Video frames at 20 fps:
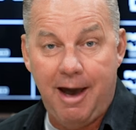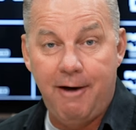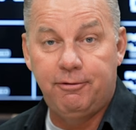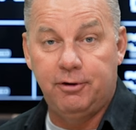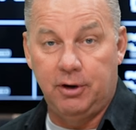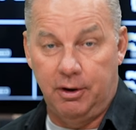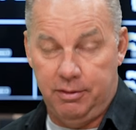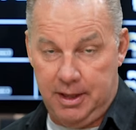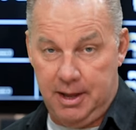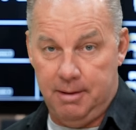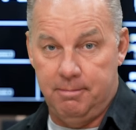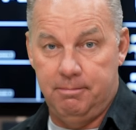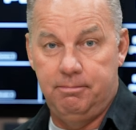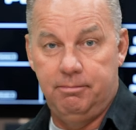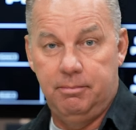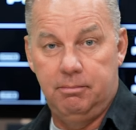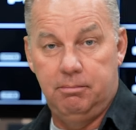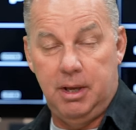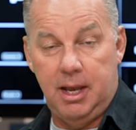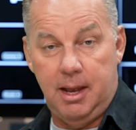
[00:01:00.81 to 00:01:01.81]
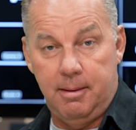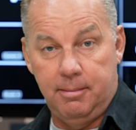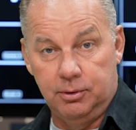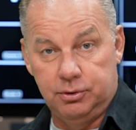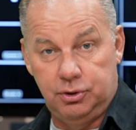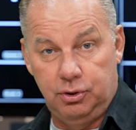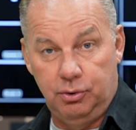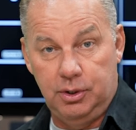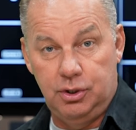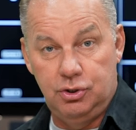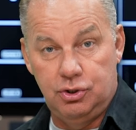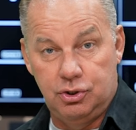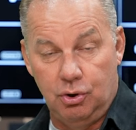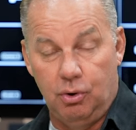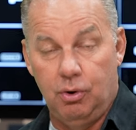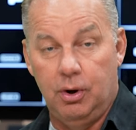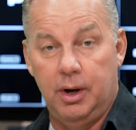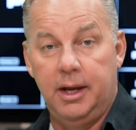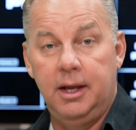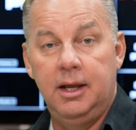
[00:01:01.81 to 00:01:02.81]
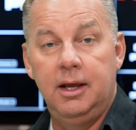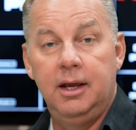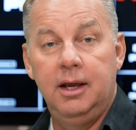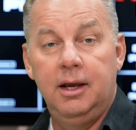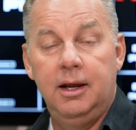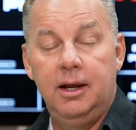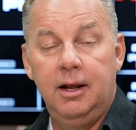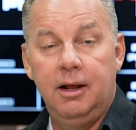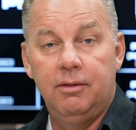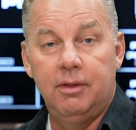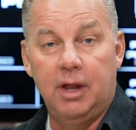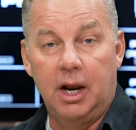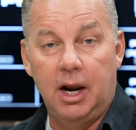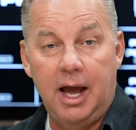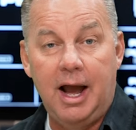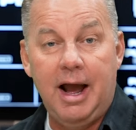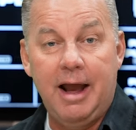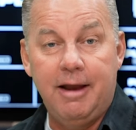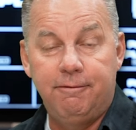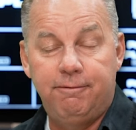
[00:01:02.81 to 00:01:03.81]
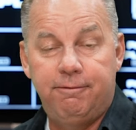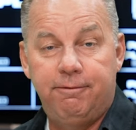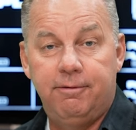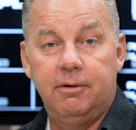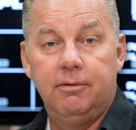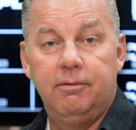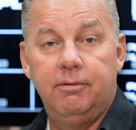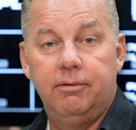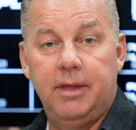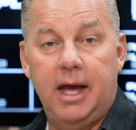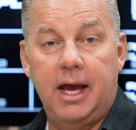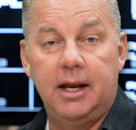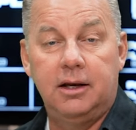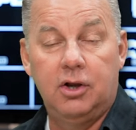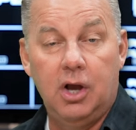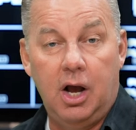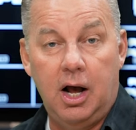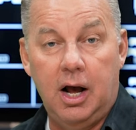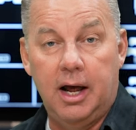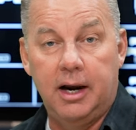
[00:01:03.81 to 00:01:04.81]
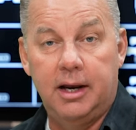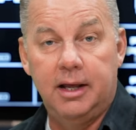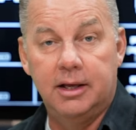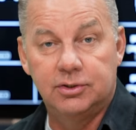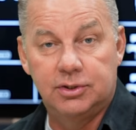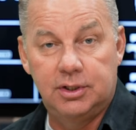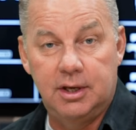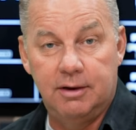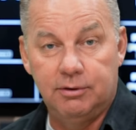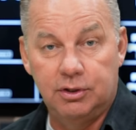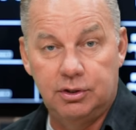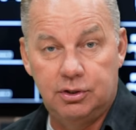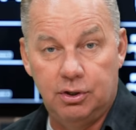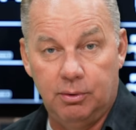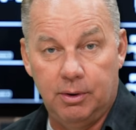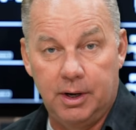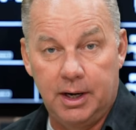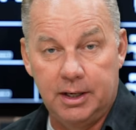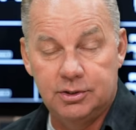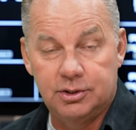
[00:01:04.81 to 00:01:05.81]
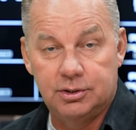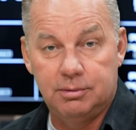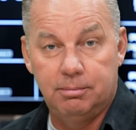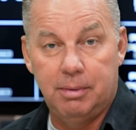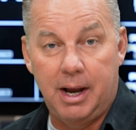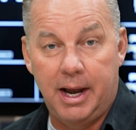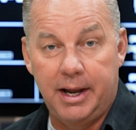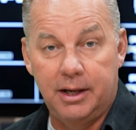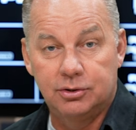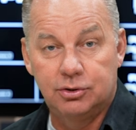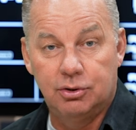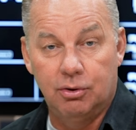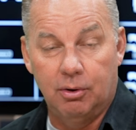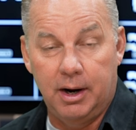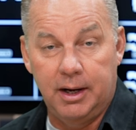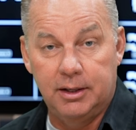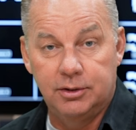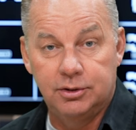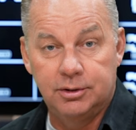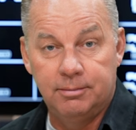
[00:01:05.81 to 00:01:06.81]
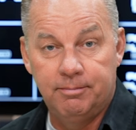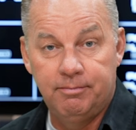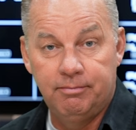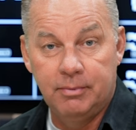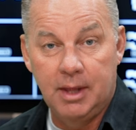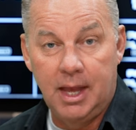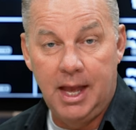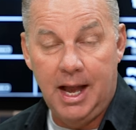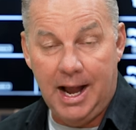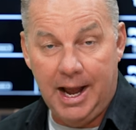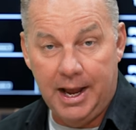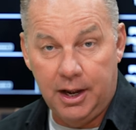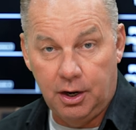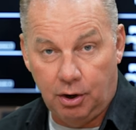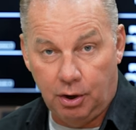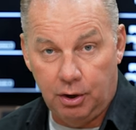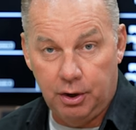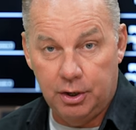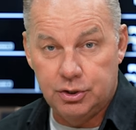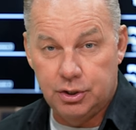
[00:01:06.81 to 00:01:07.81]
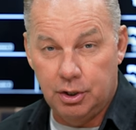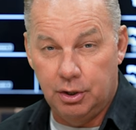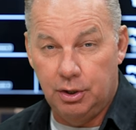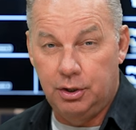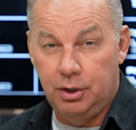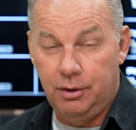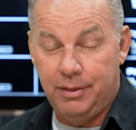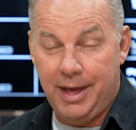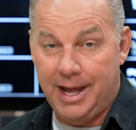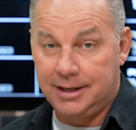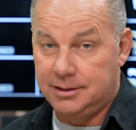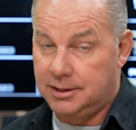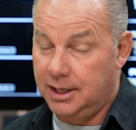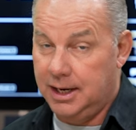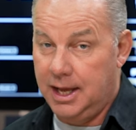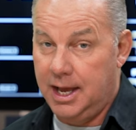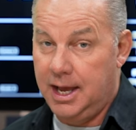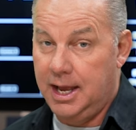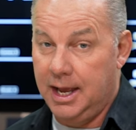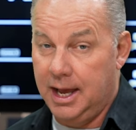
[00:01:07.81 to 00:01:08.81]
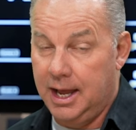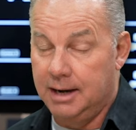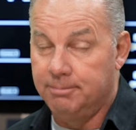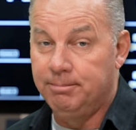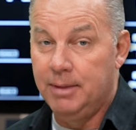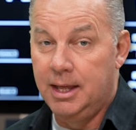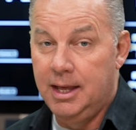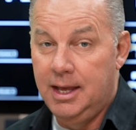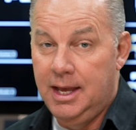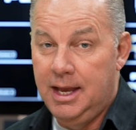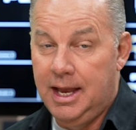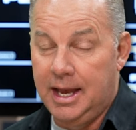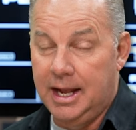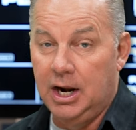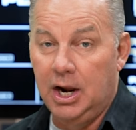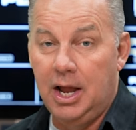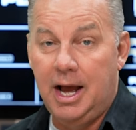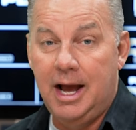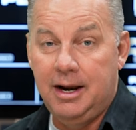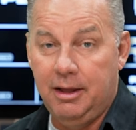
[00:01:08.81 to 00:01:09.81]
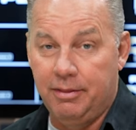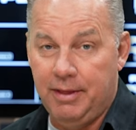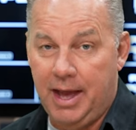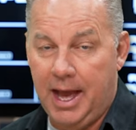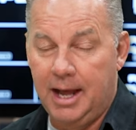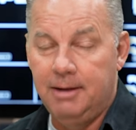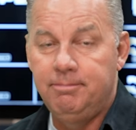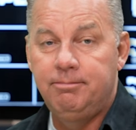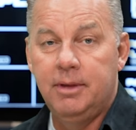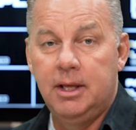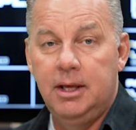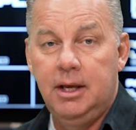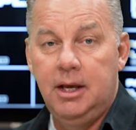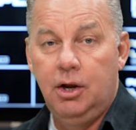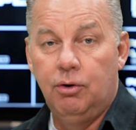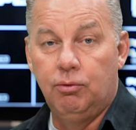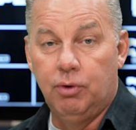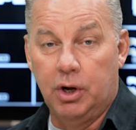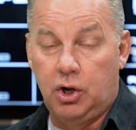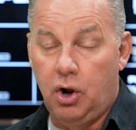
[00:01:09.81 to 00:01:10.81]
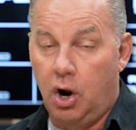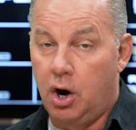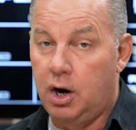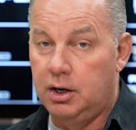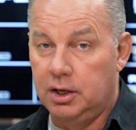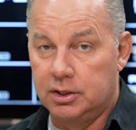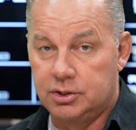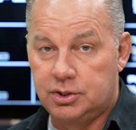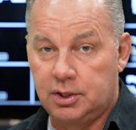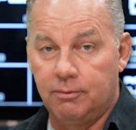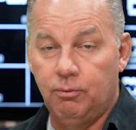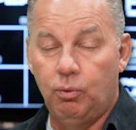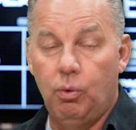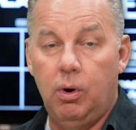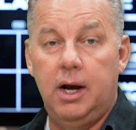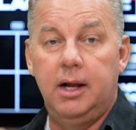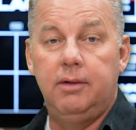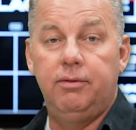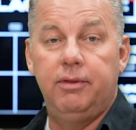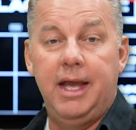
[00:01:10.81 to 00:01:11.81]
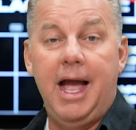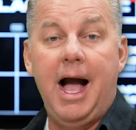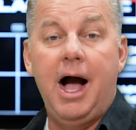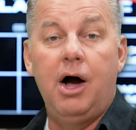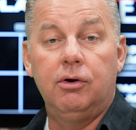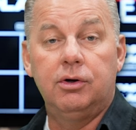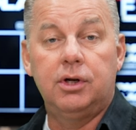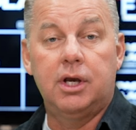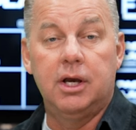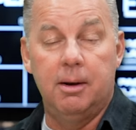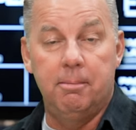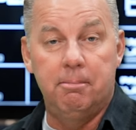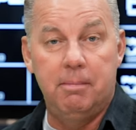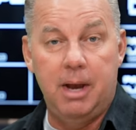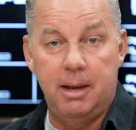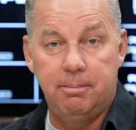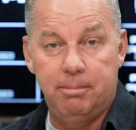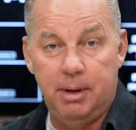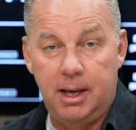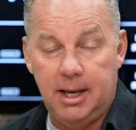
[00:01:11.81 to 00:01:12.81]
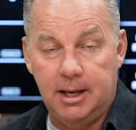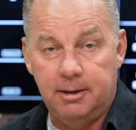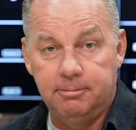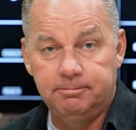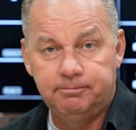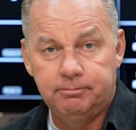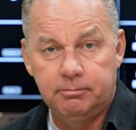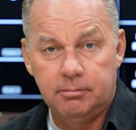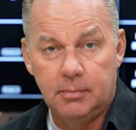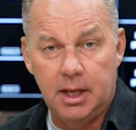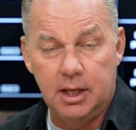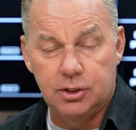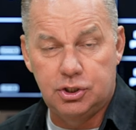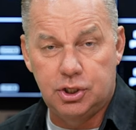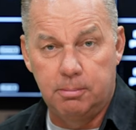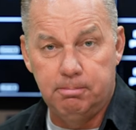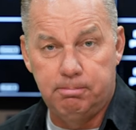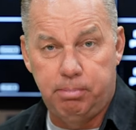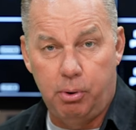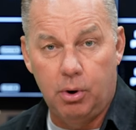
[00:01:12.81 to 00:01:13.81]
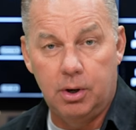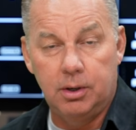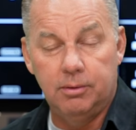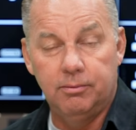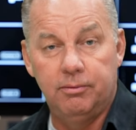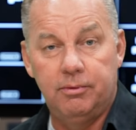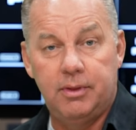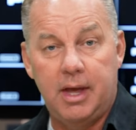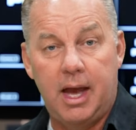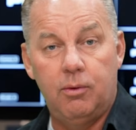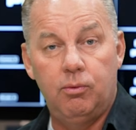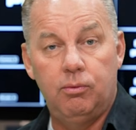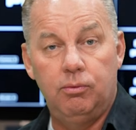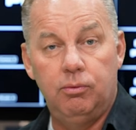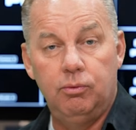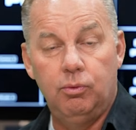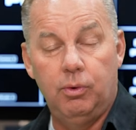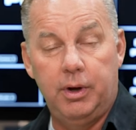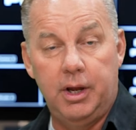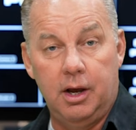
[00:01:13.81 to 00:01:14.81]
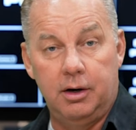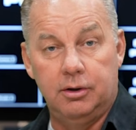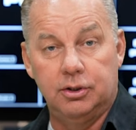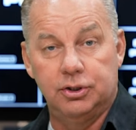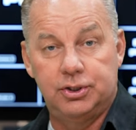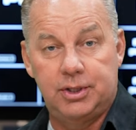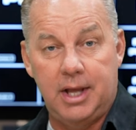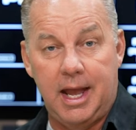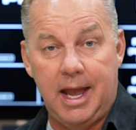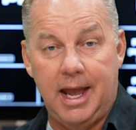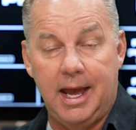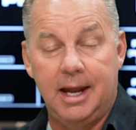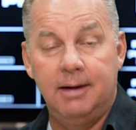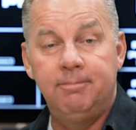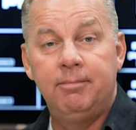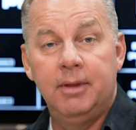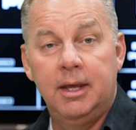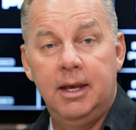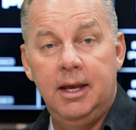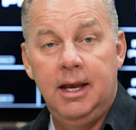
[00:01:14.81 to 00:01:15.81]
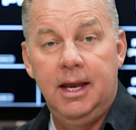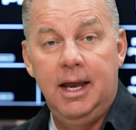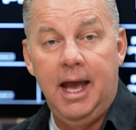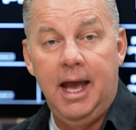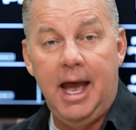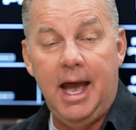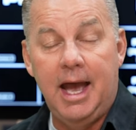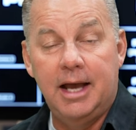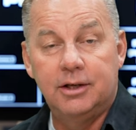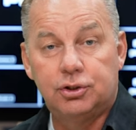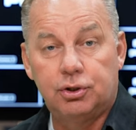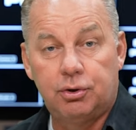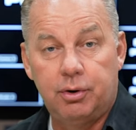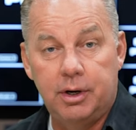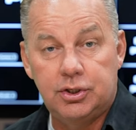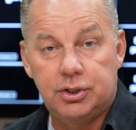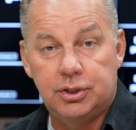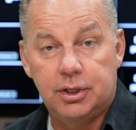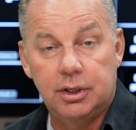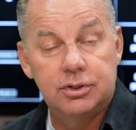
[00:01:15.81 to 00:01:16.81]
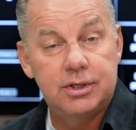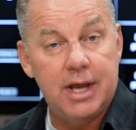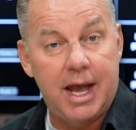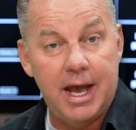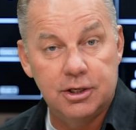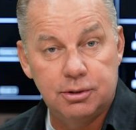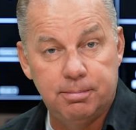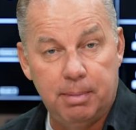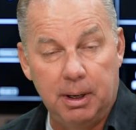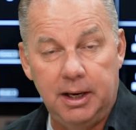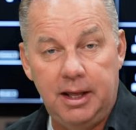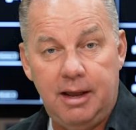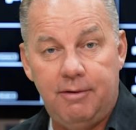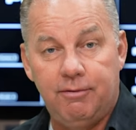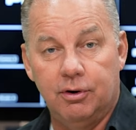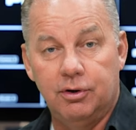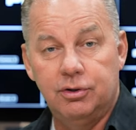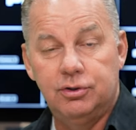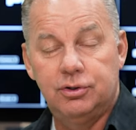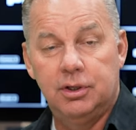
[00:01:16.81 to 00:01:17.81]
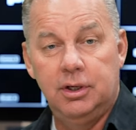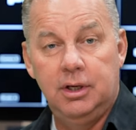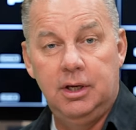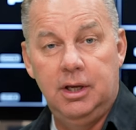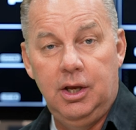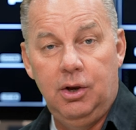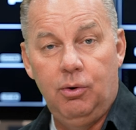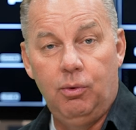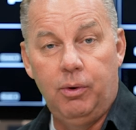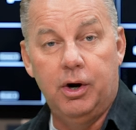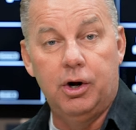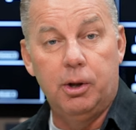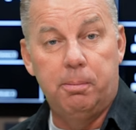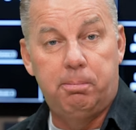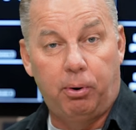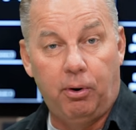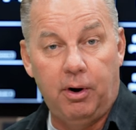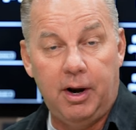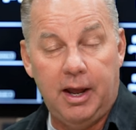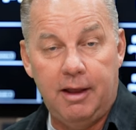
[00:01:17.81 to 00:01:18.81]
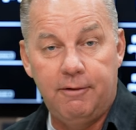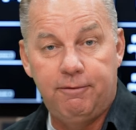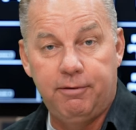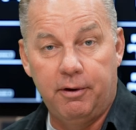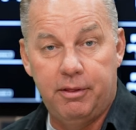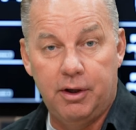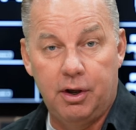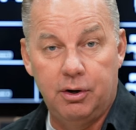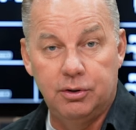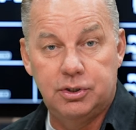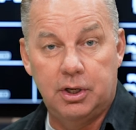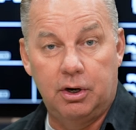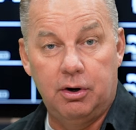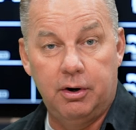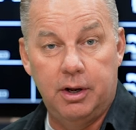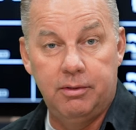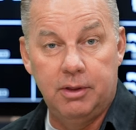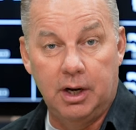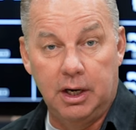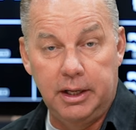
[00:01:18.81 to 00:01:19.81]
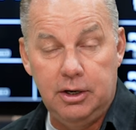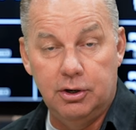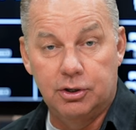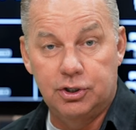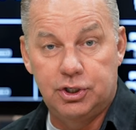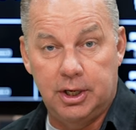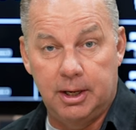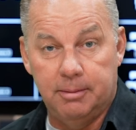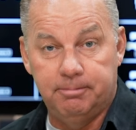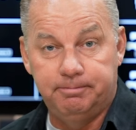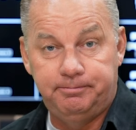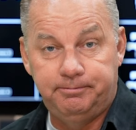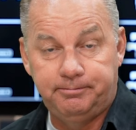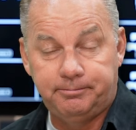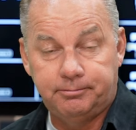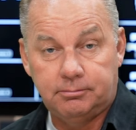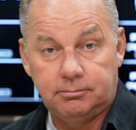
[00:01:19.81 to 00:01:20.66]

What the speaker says: after them be able to enjoy the life that God has given to us by His grace. I encourage you to do that today. And in light of that, regardless of what the outcome may be, it's important that we understand as Christians, as believers, we are to pray for those that are in the leadership.